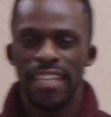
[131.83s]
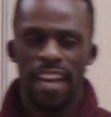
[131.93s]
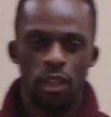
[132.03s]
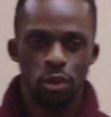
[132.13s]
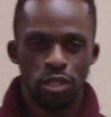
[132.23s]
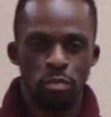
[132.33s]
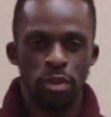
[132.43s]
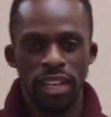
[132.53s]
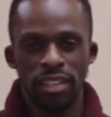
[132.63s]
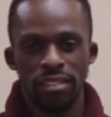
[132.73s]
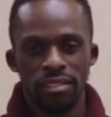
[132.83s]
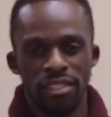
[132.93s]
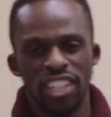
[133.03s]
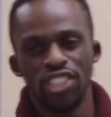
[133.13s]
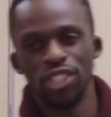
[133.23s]
Now those big,
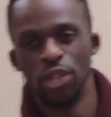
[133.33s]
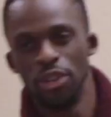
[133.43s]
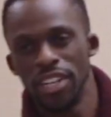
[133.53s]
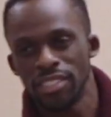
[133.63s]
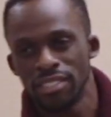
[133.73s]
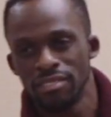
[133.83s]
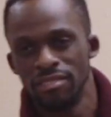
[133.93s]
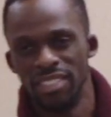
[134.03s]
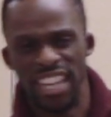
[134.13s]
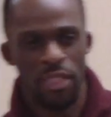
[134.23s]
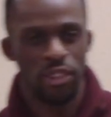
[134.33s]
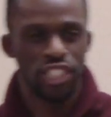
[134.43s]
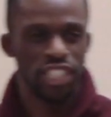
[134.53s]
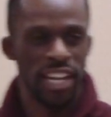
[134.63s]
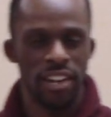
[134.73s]
luxurious
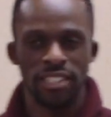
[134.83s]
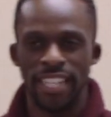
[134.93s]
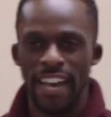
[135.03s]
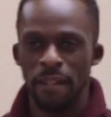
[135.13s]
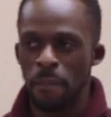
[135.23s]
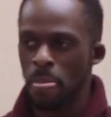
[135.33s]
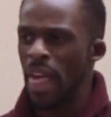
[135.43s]
leather chairs that,